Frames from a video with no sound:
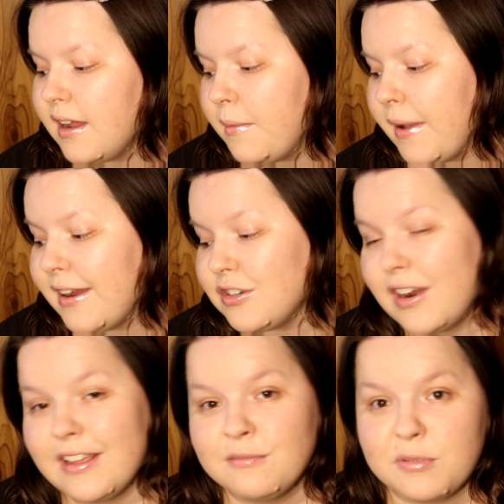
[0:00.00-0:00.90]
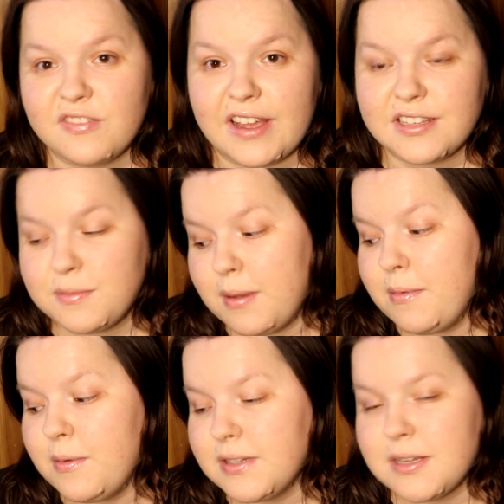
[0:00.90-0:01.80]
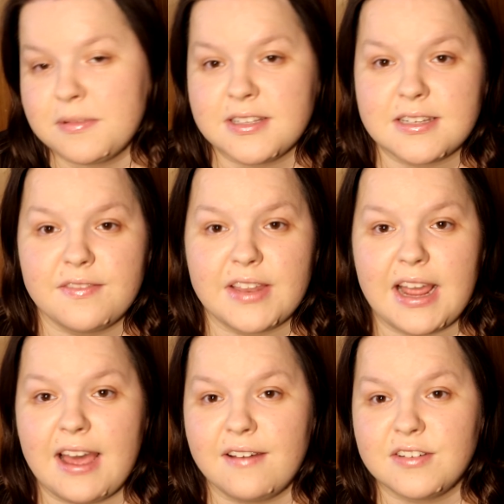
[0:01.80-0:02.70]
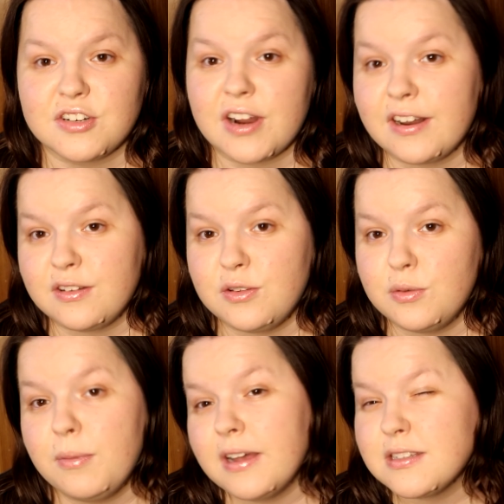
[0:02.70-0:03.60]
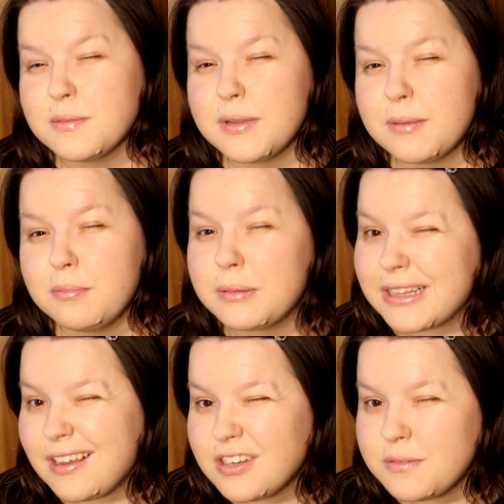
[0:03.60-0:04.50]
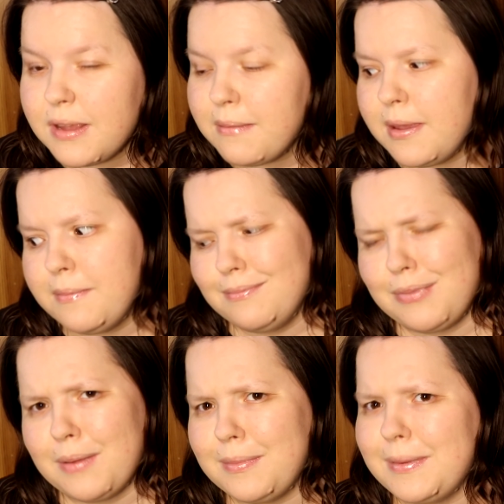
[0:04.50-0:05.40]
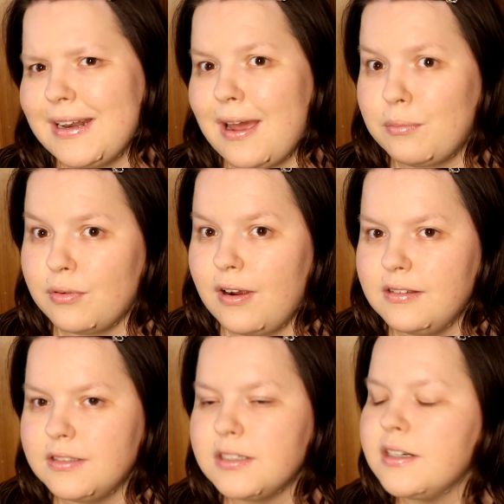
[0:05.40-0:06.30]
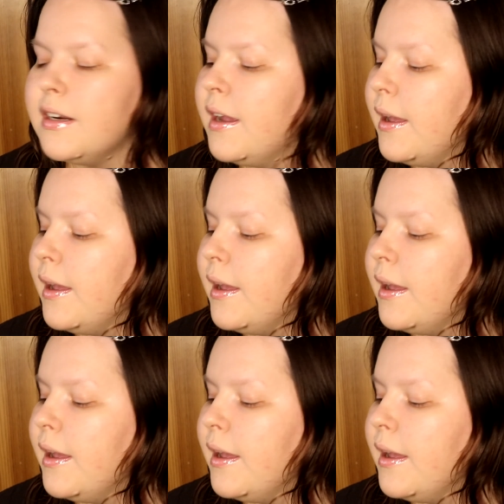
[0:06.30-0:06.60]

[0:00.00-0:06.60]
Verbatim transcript: Um, I could try to improvise maybe with some of the stuff that I have to try to do possibly blush maybe, probably not bronzer,